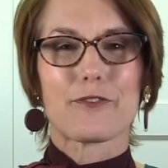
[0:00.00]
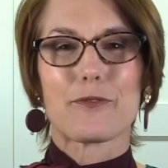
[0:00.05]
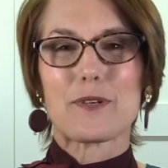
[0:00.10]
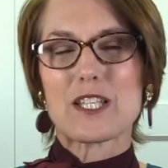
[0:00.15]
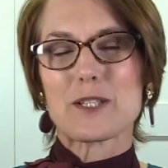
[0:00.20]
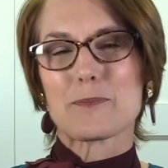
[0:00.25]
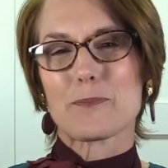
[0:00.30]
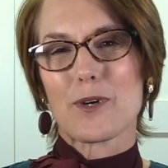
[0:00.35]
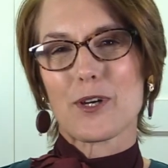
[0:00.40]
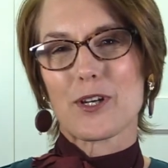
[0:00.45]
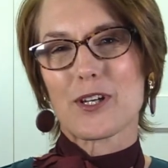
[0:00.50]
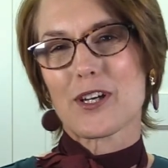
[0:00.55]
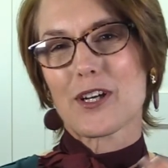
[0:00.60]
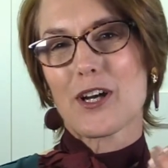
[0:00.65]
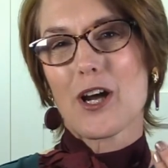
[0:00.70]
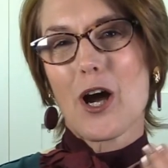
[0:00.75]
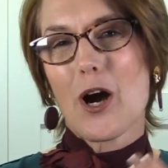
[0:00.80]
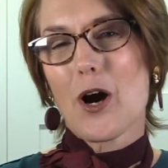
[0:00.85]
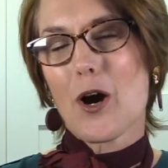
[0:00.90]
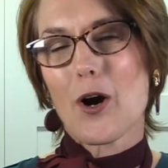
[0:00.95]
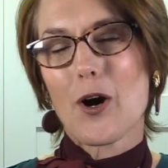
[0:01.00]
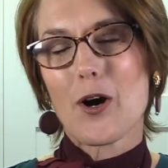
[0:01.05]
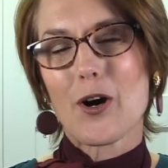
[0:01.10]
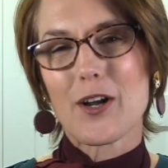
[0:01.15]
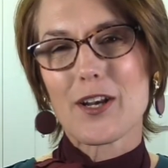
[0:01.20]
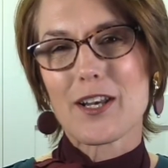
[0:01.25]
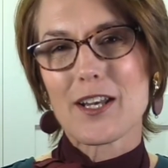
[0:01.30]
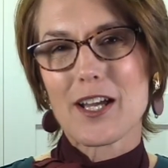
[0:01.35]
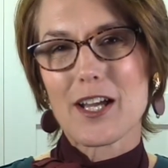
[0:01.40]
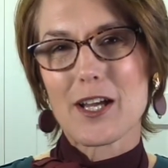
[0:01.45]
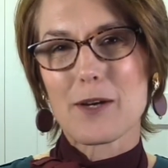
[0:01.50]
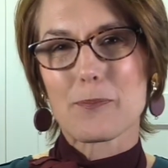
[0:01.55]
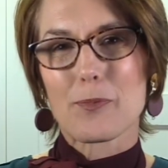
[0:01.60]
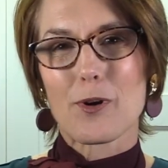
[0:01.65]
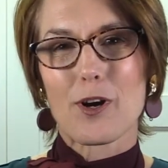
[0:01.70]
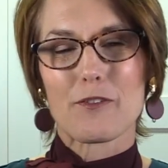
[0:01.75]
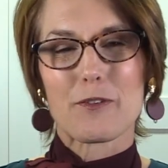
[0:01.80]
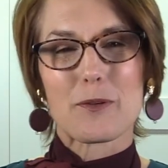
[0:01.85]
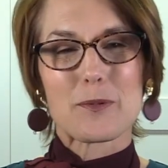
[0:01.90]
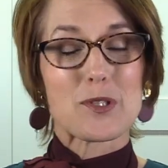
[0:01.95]
We spoke on
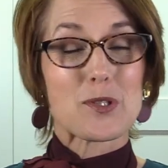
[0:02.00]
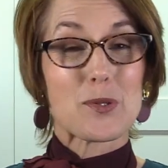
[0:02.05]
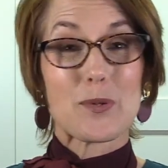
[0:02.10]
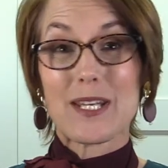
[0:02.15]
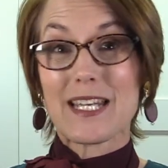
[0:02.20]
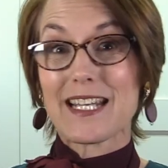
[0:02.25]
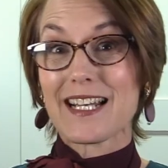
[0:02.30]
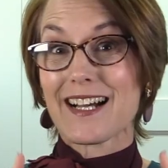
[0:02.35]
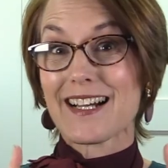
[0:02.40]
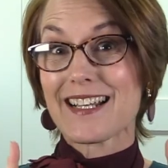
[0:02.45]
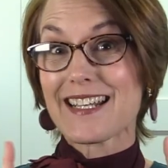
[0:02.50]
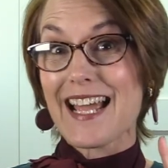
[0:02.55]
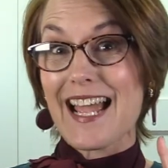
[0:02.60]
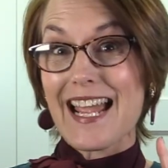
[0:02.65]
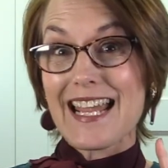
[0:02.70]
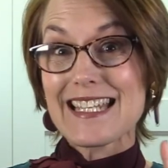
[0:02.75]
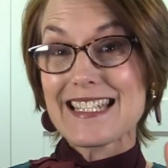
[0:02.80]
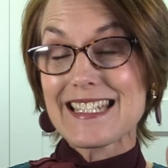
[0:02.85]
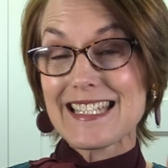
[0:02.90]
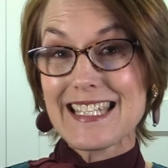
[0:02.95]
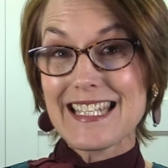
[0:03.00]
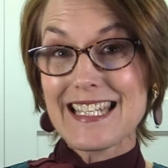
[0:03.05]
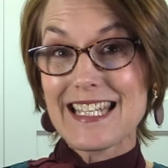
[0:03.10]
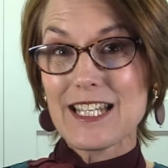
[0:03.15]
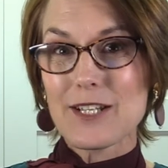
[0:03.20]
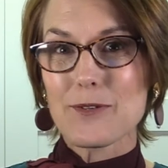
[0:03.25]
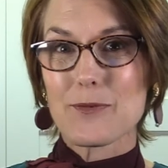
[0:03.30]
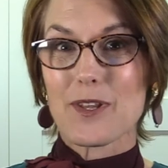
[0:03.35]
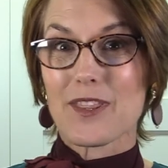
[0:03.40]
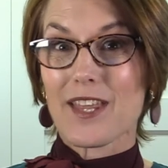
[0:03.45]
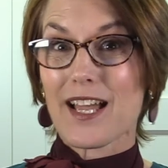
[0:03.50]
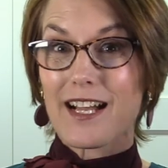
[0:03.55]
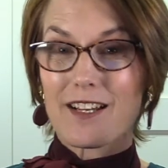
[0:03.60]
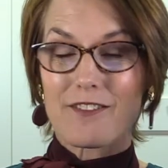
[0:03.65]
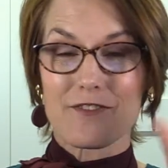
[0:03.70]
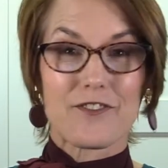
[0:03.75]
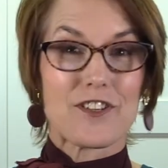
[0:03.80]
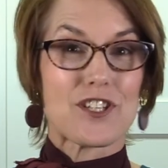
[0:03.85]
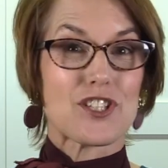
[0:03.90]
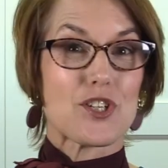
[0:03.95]
Proverbs 29:18,
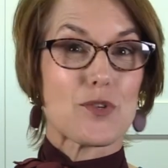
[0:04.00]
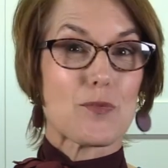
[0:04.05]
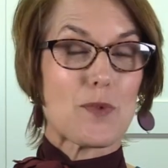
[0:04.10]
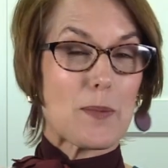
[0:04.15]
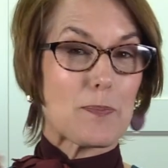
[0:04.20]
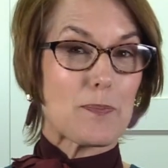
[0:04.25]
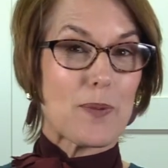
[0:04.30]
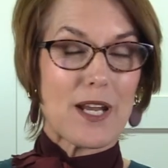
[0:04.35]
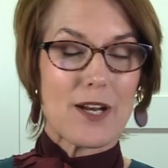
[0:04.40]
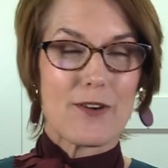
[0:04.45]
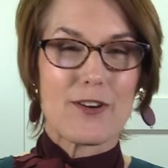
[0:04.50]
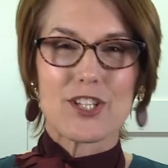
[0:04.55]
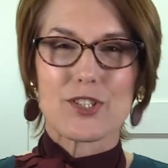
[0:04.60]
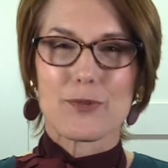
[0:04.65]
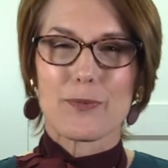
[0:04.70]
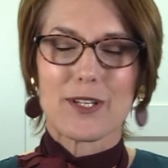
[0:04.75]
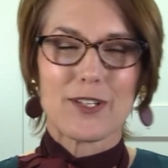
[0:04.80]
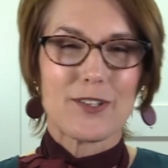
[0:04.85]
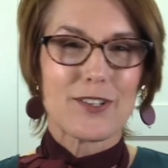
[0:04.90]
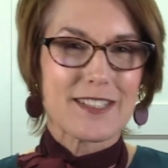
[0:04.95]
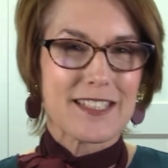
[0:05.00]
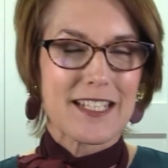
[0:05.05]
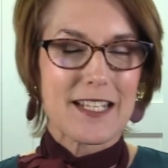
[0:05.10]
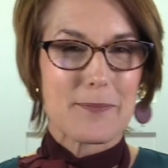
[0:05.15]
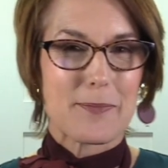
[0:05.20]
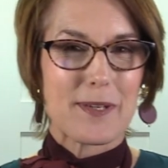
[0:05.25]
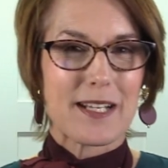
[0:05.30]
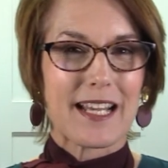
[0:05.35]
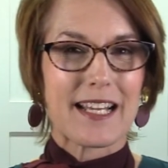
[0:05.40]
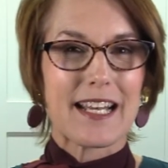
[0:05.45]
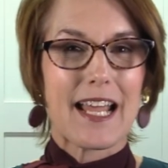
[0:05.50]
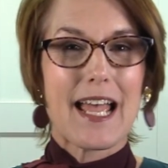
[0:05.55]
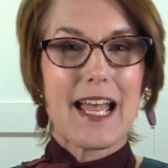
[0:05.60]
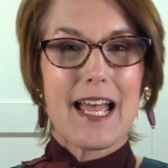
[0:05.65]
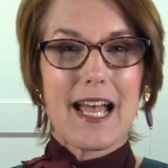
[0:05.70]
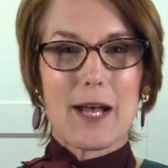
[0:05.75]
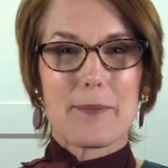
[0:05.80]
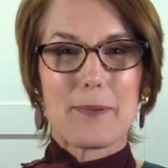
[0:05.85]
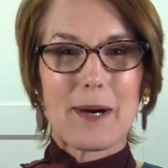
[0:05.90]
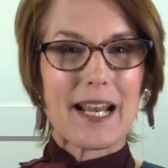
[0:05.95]
without vision we perish. We looked at a bit
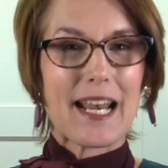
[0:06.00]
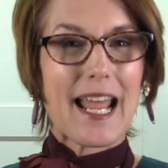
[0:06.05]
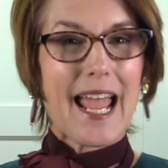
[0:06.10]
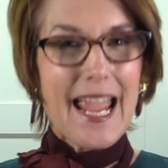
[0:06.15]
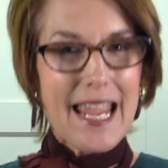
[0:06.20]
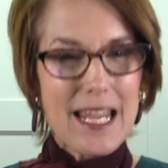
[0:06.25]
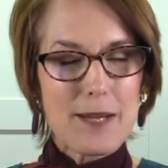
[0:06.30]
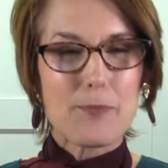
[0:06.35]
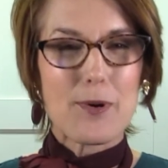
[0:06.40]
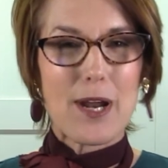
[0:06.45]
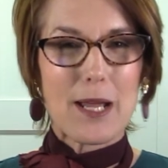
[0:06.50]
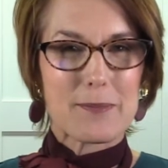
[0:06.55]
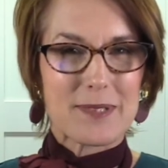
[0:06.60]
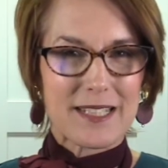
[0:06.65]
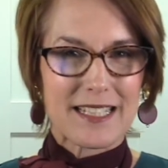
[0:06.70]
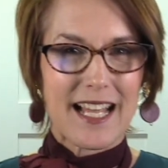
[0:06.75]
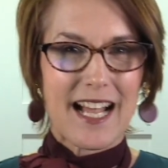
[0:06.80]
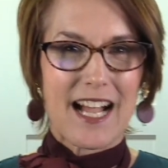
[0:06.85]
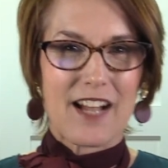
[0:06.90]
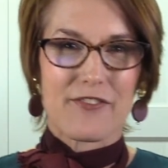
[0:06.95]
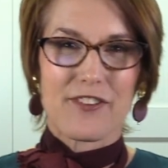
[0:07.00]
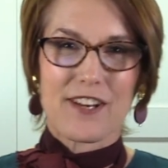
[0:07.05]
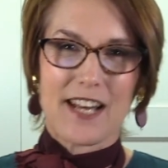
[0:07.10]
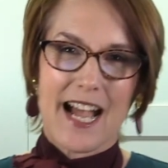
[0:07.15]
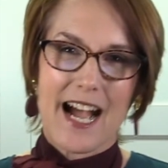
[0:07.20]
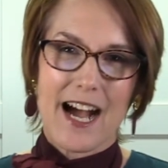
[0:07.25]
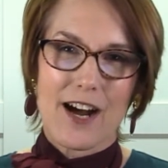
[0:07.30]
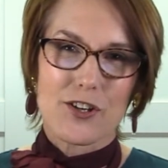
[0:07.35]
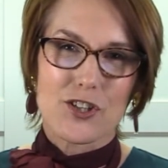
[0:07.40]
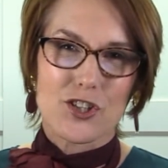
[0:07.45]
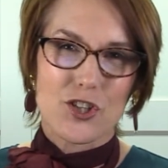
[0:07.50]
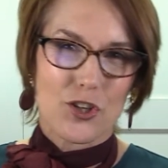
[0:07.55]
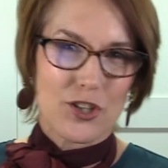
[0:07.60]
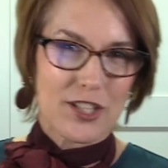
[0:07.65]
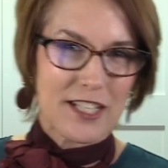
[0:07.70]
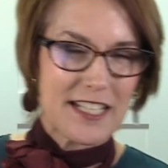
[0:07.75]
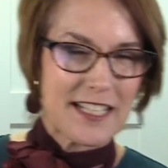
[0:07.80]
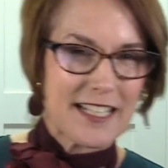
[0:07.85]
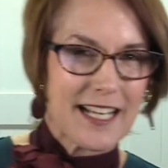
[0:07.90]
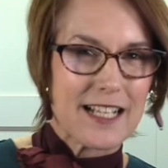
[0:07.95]
about Abraham's life and how
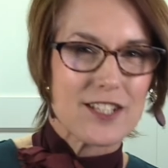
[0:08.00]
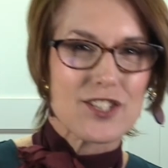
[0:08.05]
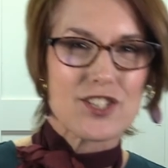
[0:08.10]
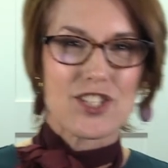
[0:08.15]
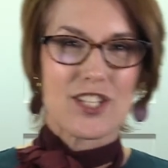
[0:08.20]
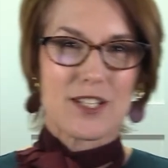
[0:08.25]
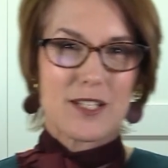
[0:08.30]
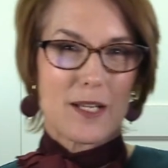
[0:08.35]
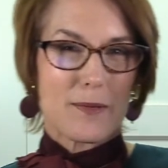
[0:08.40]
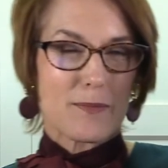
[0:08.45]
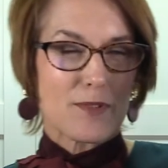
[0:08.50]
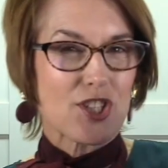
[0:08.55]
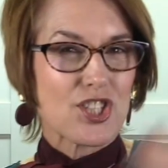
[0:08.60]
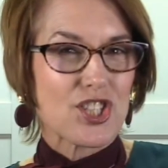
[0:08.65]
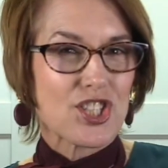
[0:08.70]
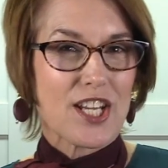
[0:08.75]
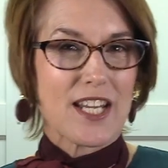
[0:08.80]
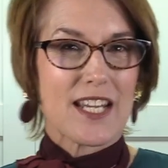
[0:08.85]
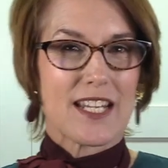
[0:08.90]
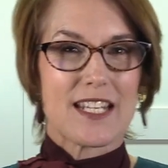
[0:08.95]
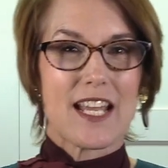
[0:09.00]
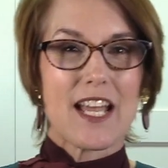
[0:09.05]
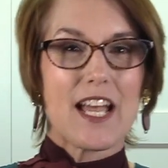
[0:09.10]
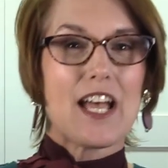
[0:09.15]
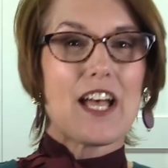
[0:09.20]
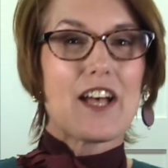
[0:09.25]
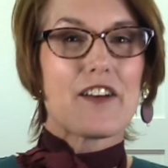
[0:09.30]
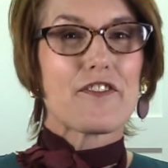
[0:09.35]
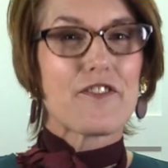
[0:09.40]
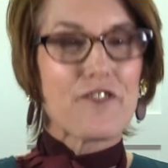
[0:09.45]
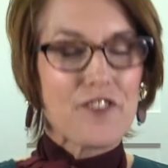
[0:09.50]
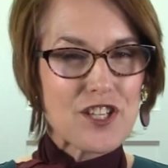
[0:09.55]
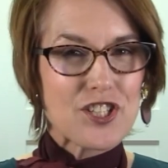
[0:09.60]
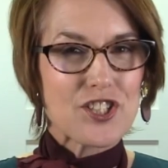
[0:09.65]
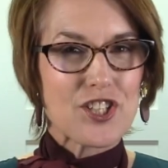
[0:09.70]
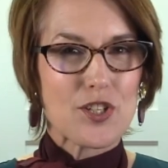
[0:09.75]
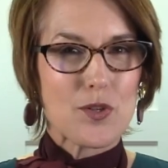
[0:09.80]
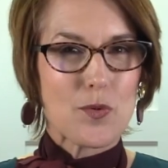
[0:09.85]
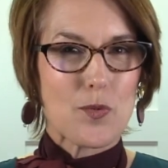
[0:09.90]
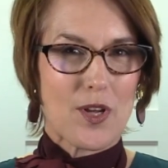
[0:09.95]
God nudged him and shared
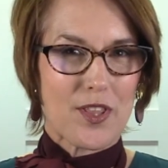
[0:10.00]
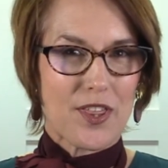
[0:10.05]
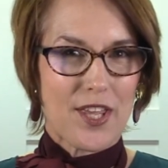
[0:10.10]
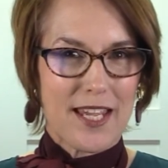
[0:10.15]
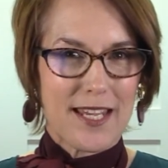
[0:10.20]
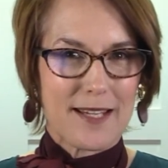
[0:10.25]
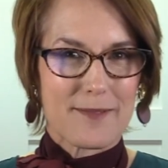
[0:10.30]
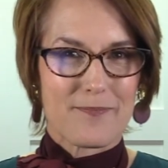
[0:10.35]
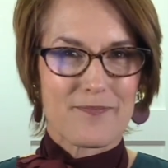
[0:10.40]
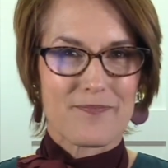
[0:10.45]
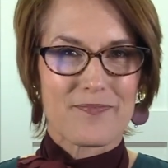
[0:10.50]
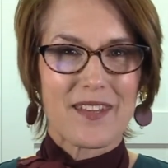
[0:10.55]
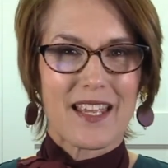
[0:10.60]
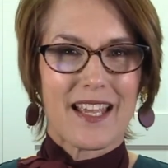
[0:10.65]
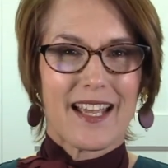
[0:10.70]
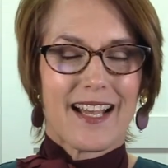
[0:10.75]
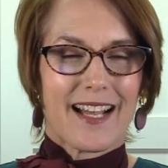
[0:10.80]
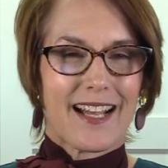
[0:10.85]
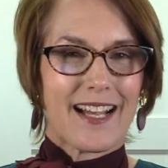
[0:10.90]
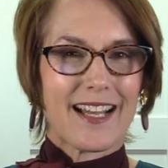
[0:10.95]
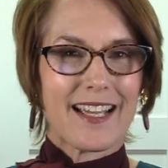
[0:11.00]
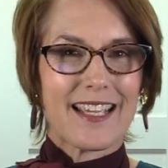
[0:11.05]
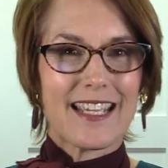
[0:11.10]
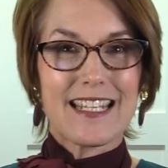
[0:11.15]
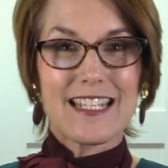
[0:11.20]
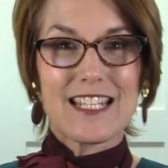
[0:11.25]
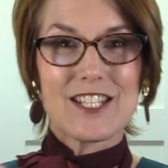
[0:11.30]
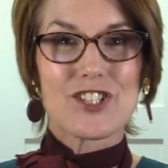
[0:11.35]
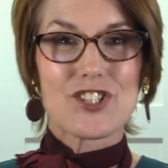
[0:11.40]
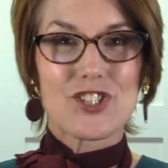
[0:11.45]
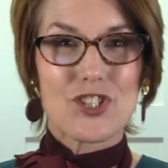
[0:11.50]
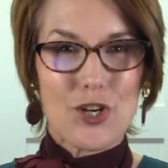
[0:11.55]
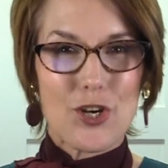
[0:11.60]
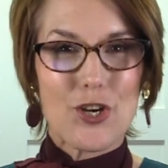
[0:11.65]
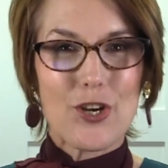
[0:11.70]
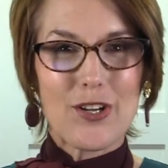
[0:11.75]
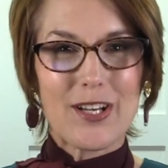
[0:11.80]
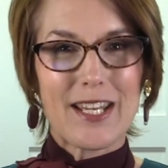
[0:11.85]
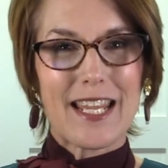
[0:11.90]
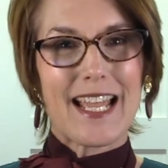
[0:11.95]
vision with him in his
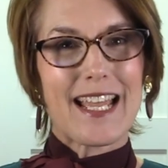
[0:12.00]
journey.